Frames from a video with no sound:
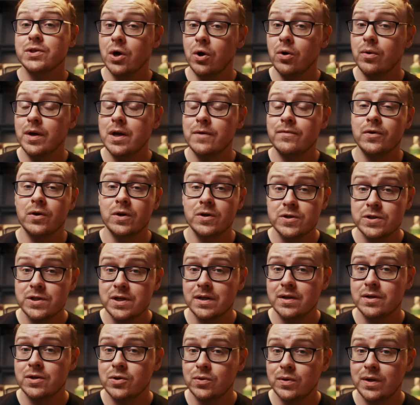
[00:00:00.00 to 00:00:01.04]
So if you're interested
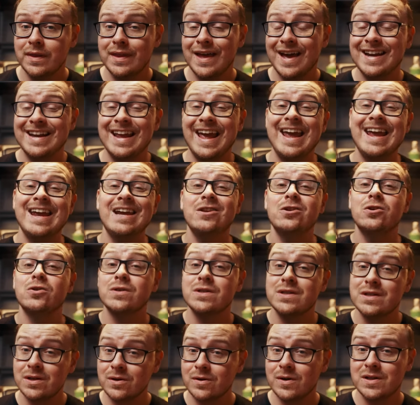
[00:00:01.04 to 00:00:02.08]
in doing that and you're
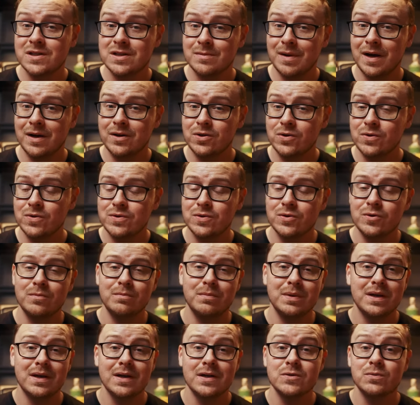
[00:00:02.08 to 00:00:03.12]
serious about YouTube
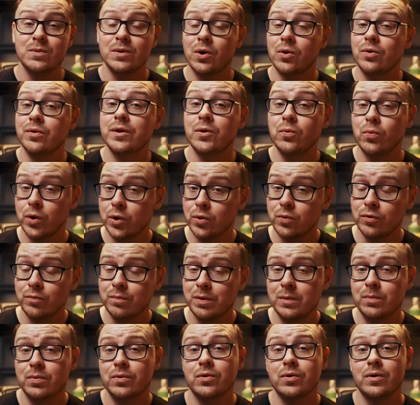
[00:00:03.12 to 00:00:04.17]
because we only work with
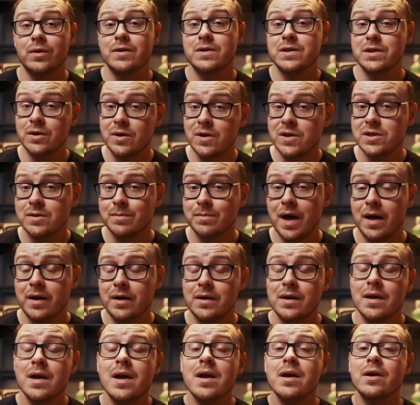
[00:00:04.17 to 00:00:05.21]
people who are serious about
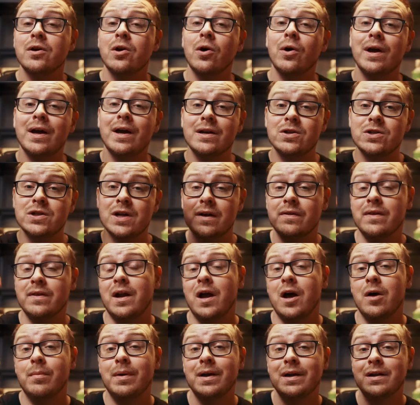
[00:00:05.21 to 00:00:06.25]
it, go ahead and check that
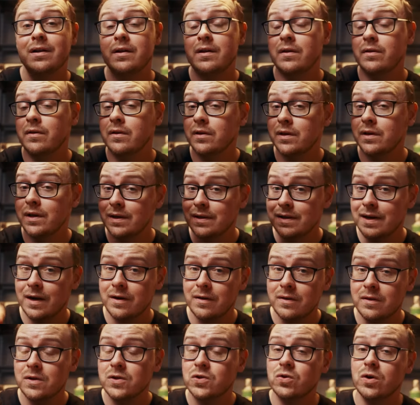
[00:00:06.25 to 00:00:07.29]
out by clicking the link down
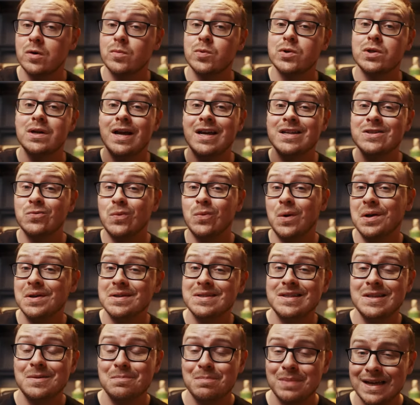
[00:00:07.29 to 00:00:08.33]
in the description as well
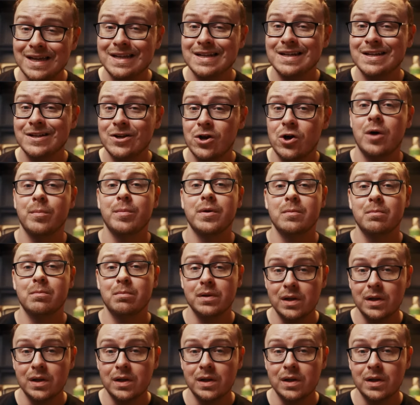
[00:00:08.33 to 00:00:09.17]
as the pinned comment